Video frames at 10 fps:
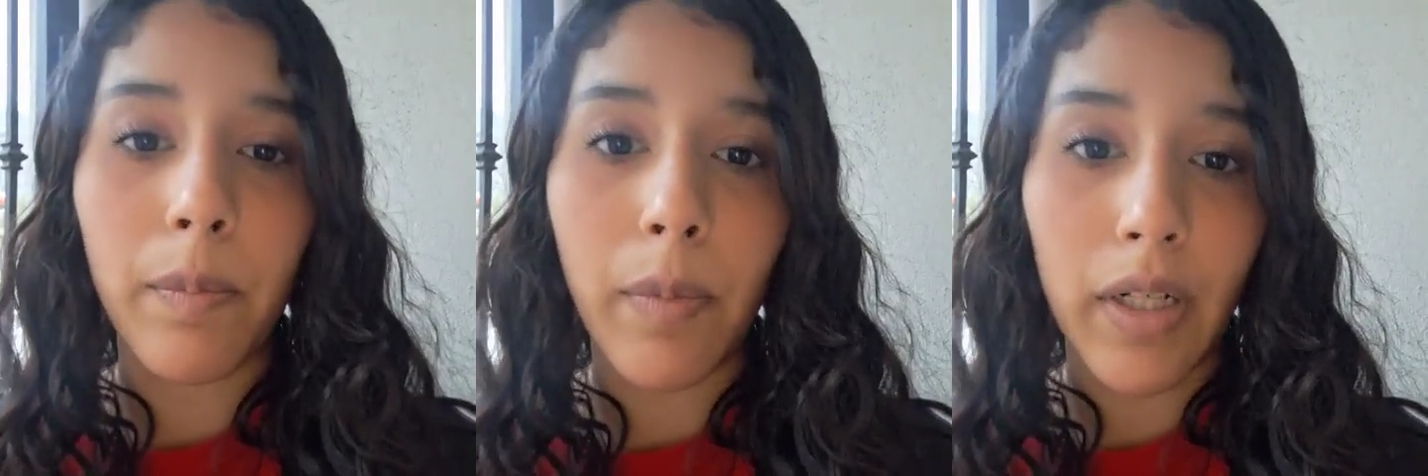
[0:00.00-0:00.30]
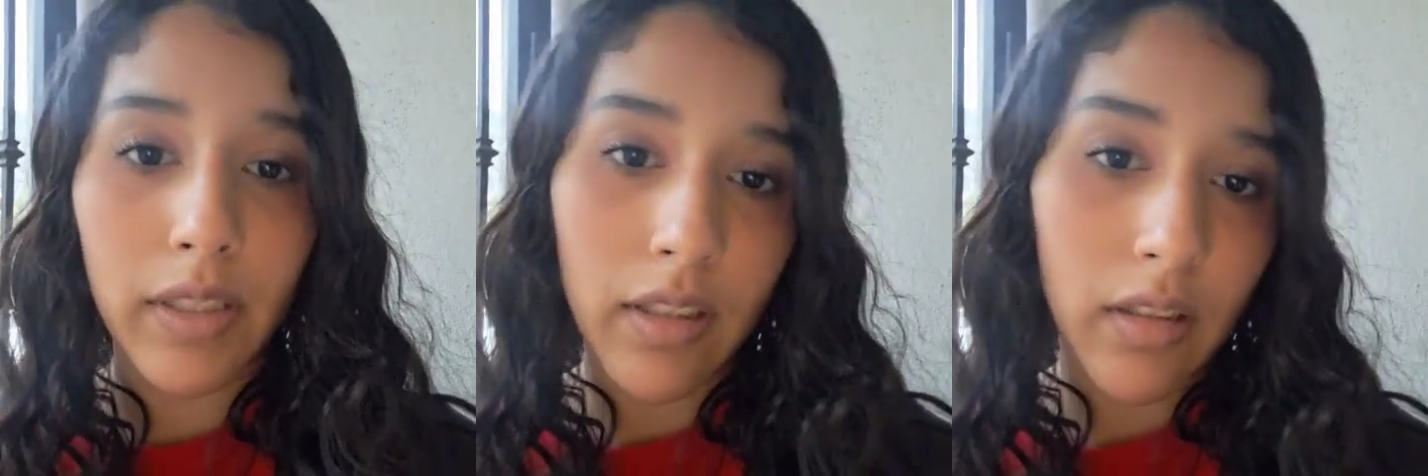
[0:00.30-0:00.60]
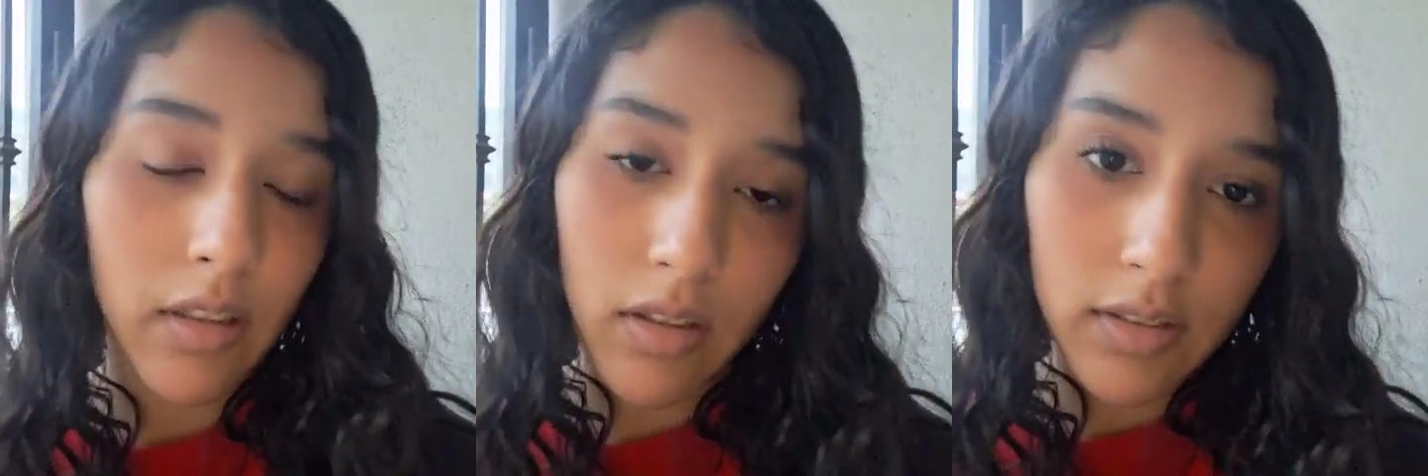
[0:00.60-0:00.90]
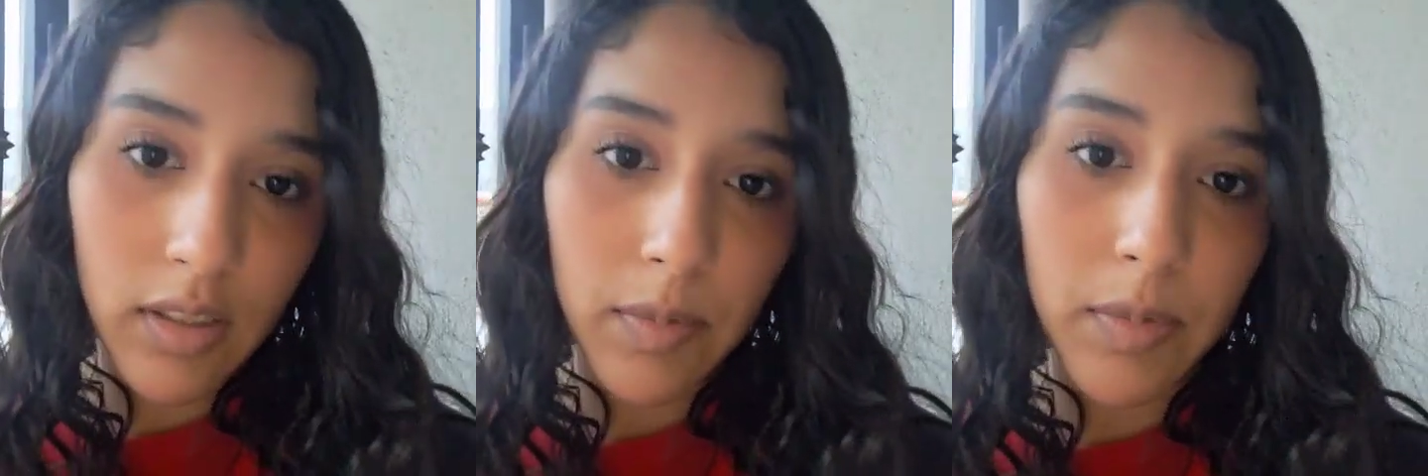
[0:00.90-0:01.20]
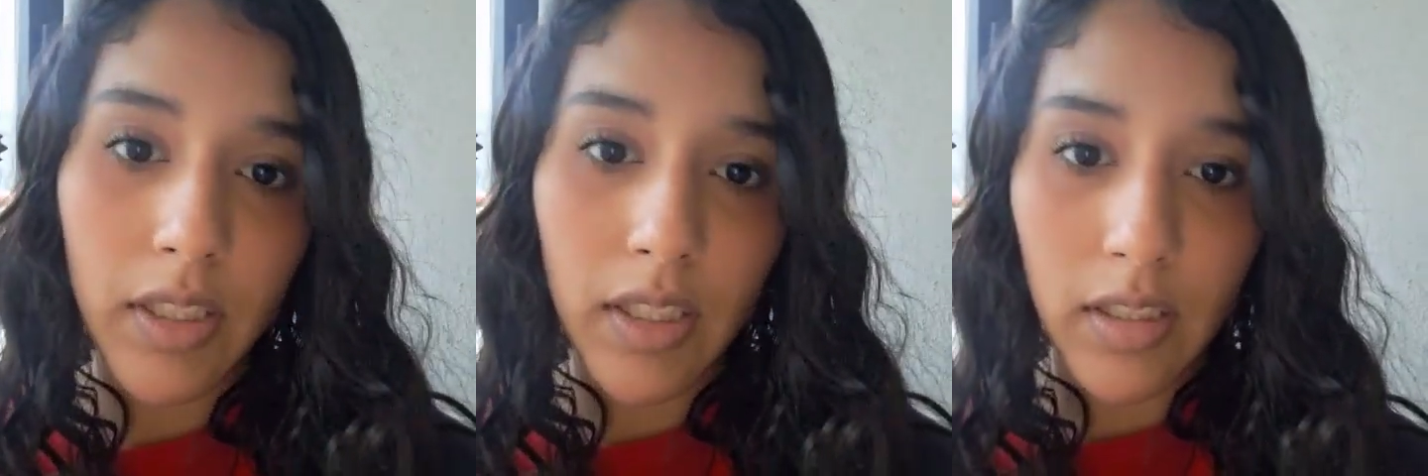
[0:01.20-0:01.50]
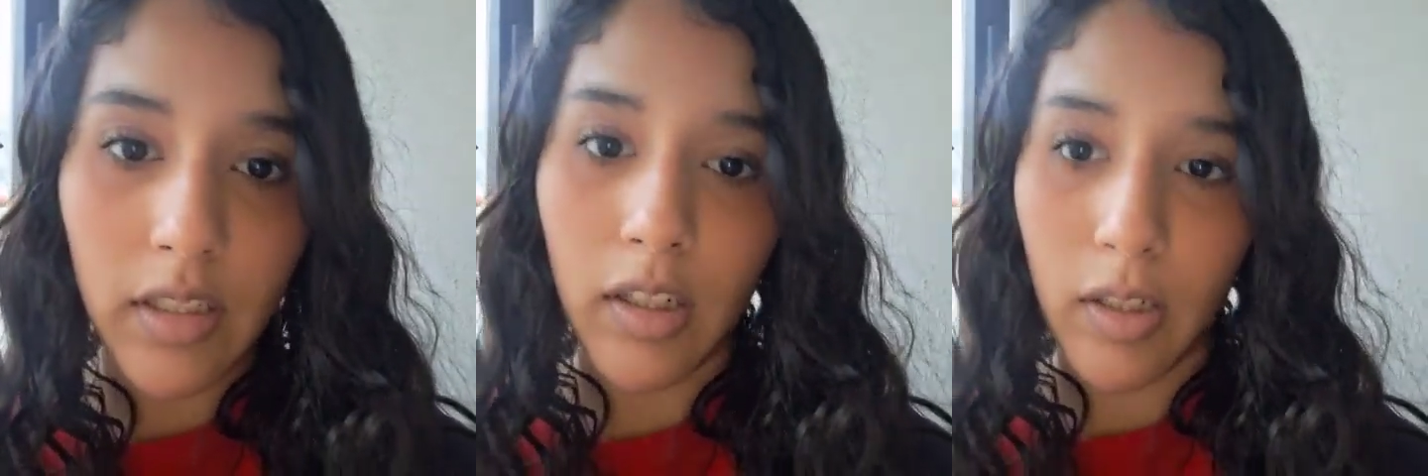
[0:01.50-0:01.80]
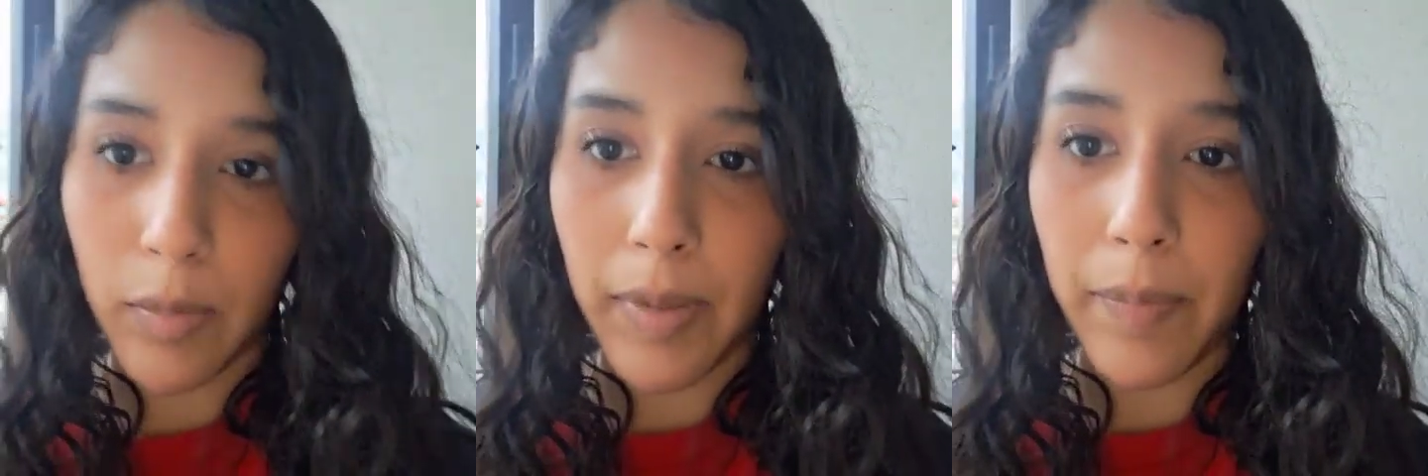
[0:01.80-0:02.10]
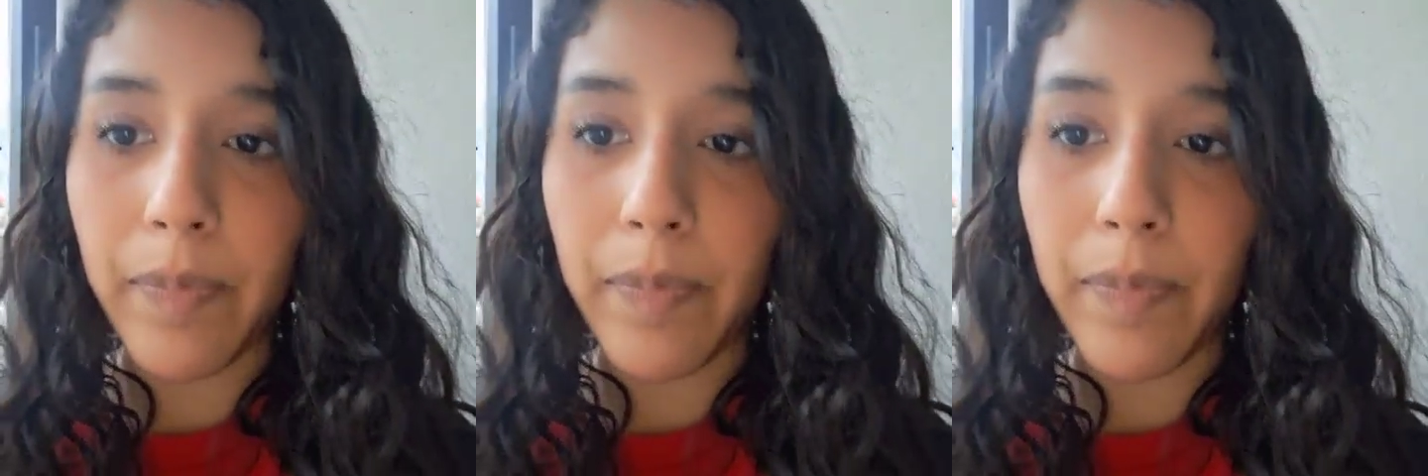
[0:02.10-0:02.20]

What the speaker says: practical concepts in economy,